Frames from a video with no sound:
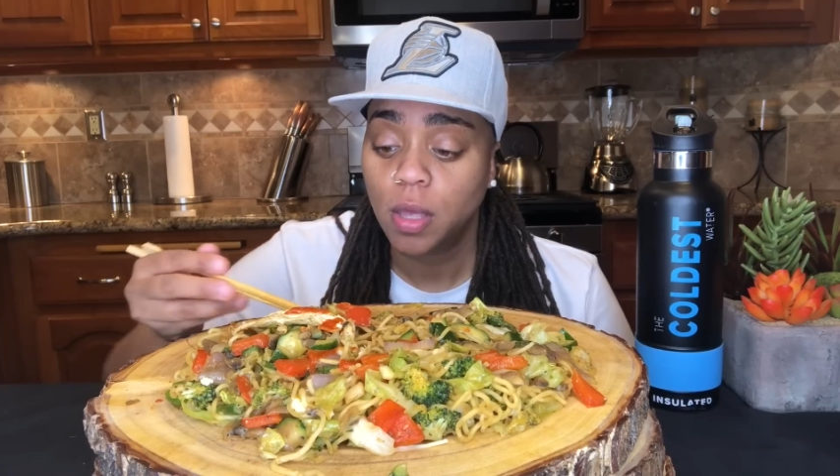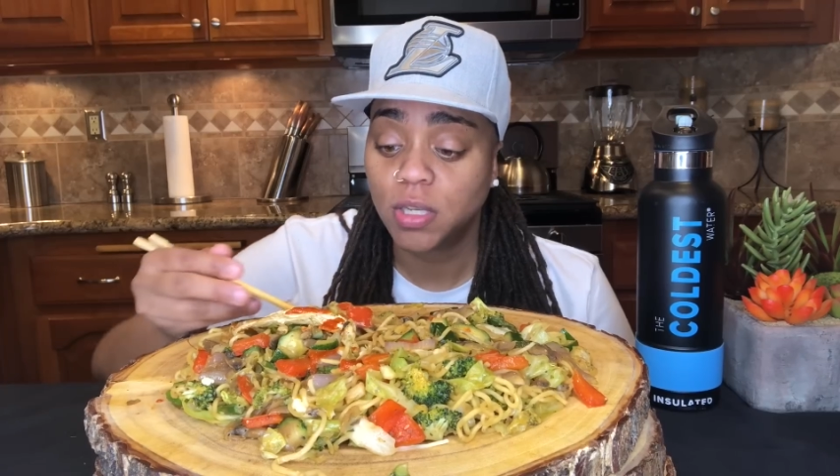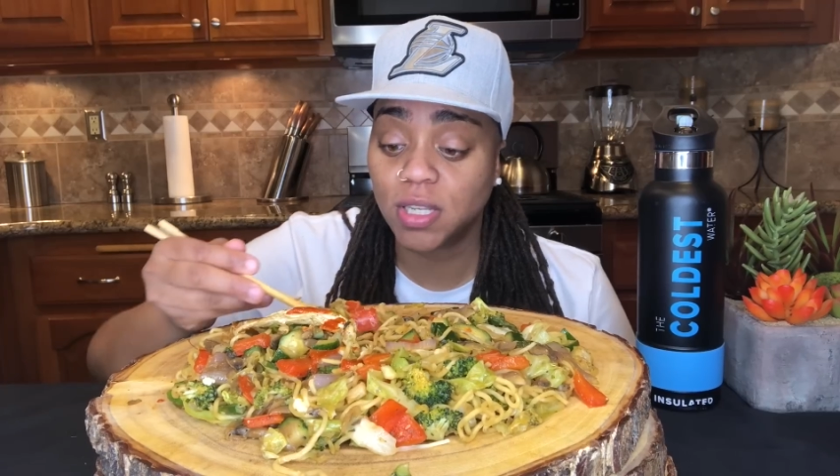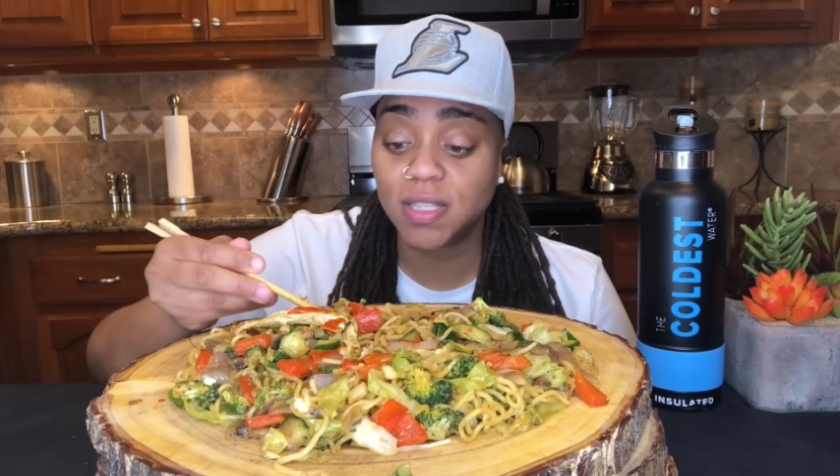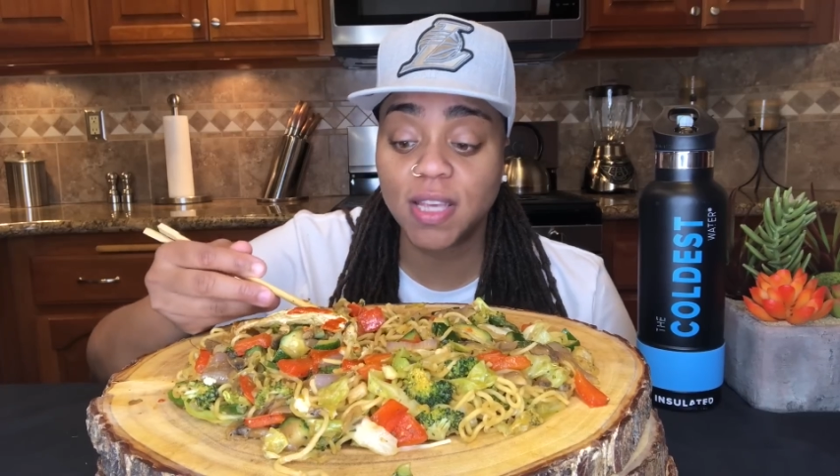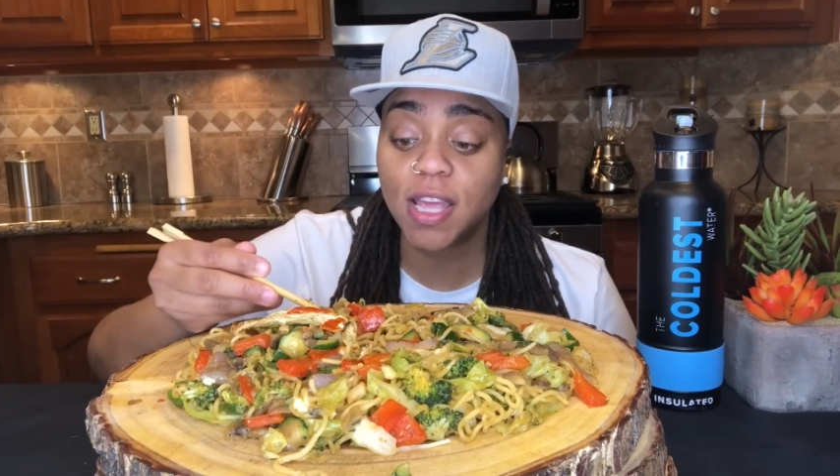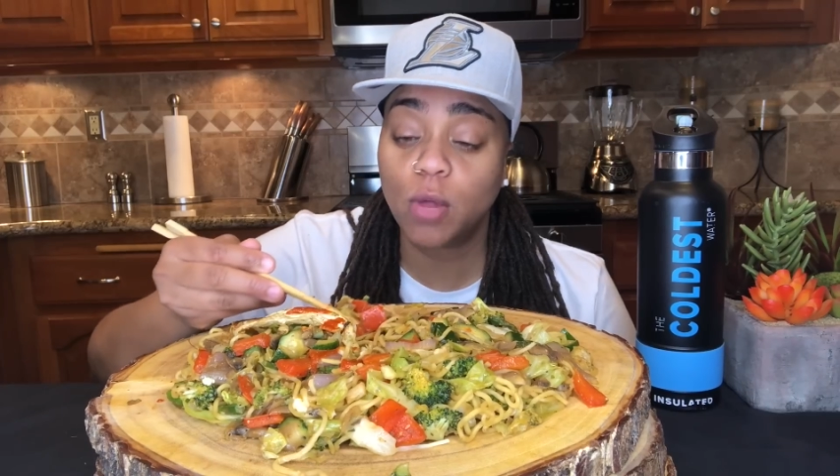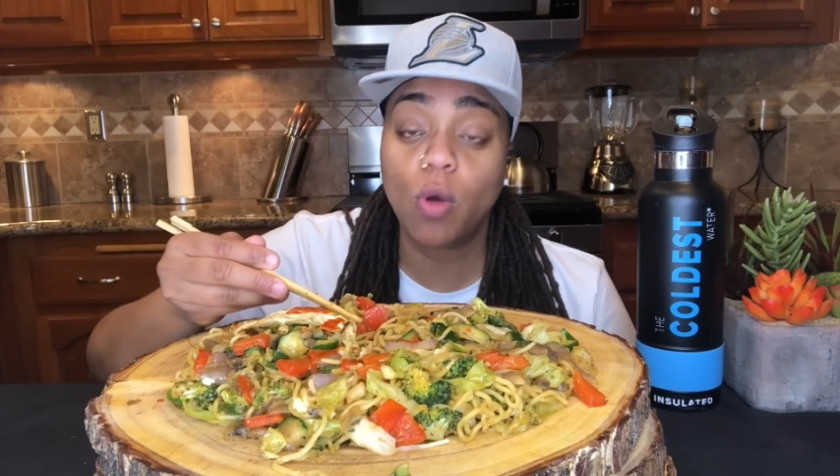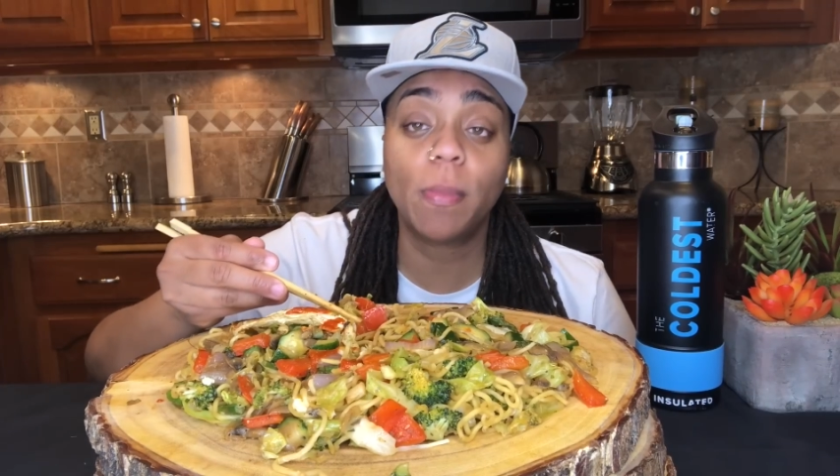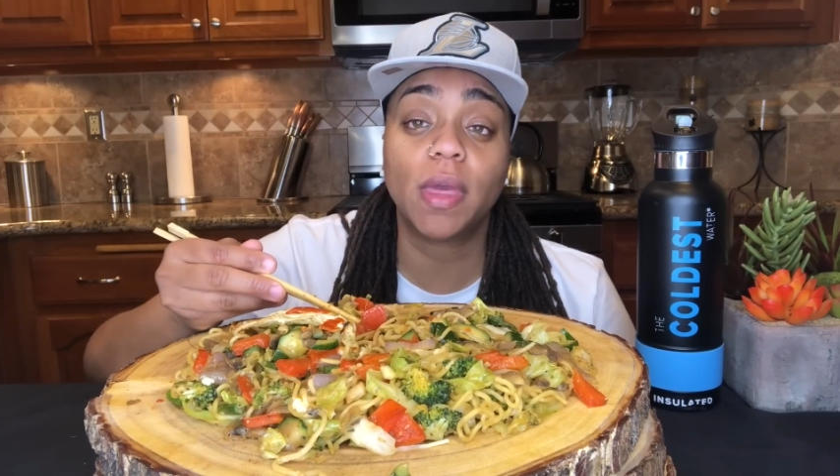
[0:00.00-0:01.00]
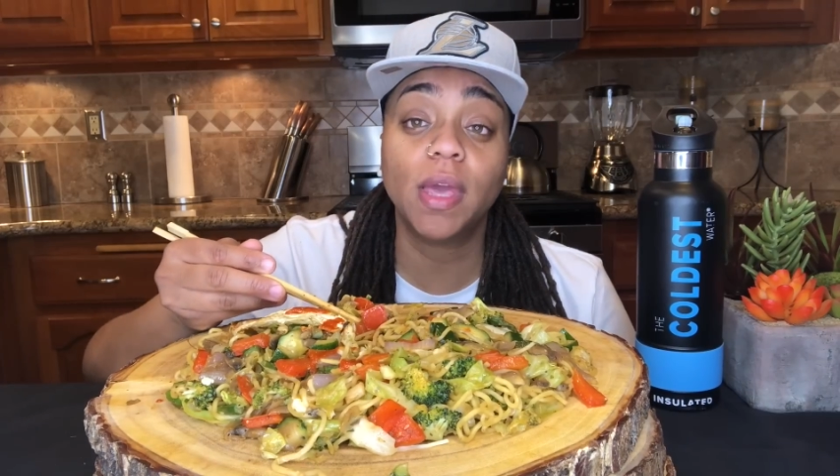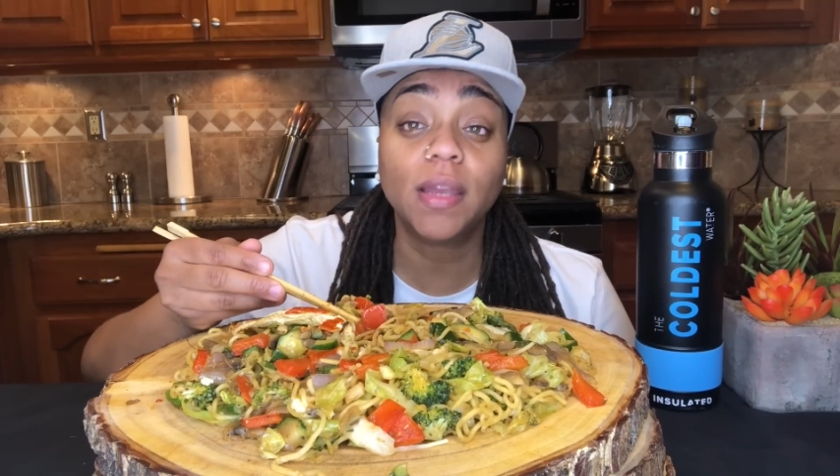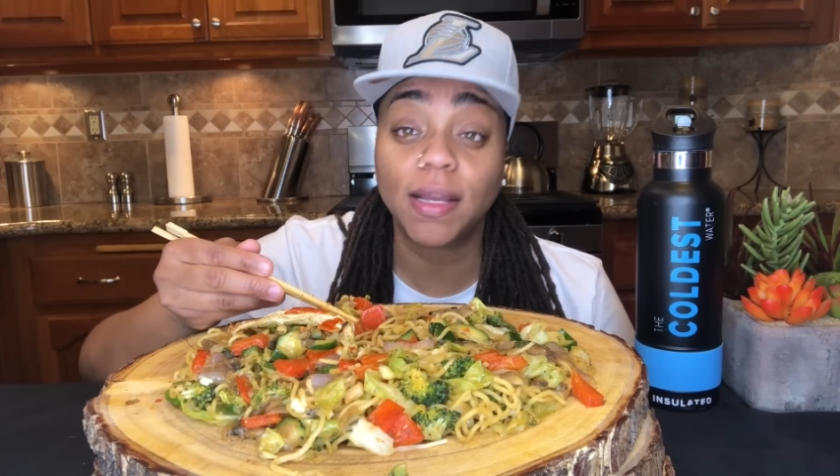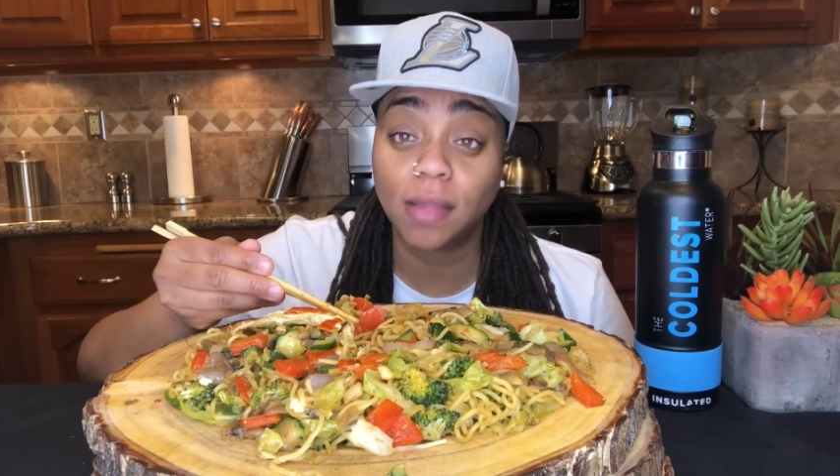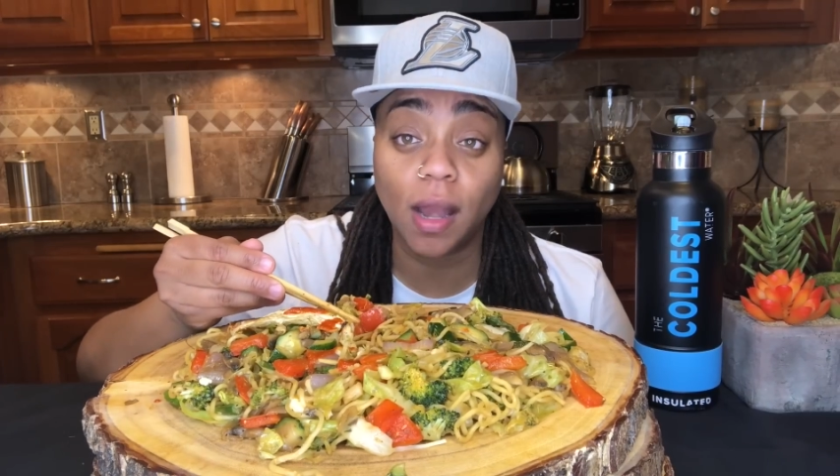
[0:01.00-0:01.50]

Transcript: Just seeing a woman hit like that.